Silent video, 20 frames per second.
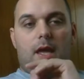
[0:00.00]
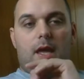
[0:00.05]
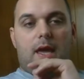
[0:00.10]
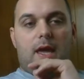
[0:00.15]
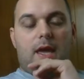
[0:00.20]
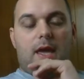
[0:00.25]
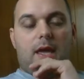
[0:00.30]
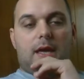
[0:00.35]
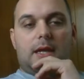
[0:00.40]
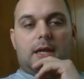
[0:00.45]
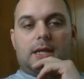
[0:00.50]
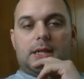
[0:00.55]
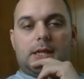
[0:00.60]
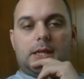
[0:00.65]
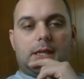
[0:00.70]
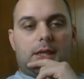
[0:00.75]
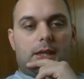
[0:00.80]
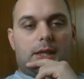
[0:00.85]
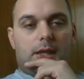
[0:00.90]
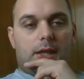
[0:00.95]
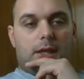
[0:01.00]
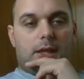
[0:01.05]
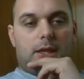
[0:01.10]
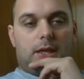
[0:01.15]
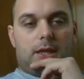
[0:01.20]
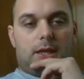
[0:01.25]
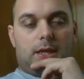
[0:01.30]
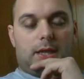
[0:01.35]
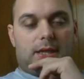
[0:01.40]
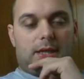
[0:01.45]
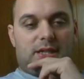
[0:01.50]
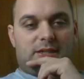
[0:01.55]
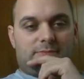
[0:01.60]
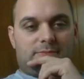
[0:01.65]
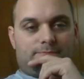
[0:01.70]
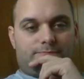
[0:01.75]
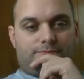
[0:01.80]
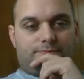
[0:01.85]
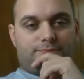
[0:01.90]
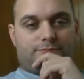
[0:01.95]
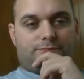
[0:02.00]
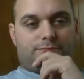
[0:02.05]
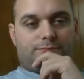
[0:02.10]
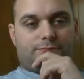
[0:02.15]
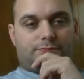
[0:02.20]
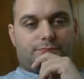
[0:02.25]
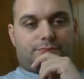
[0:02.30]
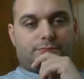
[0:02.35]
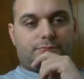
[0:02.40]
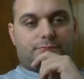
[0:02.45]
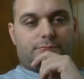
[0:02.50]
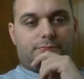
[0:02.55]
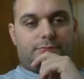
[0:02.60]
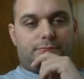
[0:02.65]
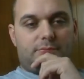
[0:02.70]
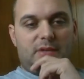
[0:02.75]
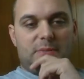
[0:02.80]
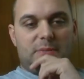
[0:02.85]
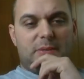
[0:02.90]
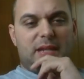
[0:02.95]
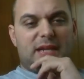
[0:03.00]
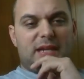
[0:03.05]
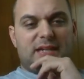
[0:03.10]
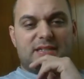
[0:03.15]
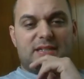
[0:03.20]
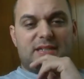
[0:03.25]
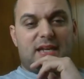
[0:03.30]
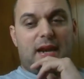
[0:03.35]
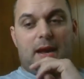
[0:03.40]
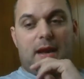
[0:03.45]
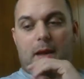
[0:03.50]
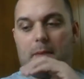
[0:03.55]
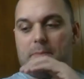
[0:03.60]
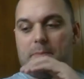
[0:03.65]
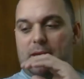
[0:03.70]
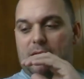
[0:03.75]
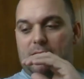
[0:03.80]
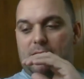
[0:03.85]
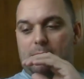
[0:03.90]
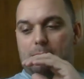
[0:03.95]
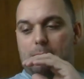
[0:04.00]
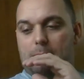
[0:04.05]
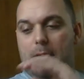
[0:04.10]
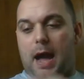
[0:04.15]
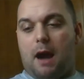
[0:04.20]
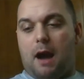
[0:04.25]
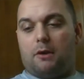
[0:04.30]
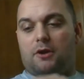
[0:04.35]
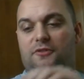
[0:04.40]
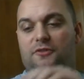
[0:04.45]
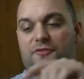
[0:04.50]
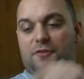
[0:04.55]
And, but like I said, I'm getting power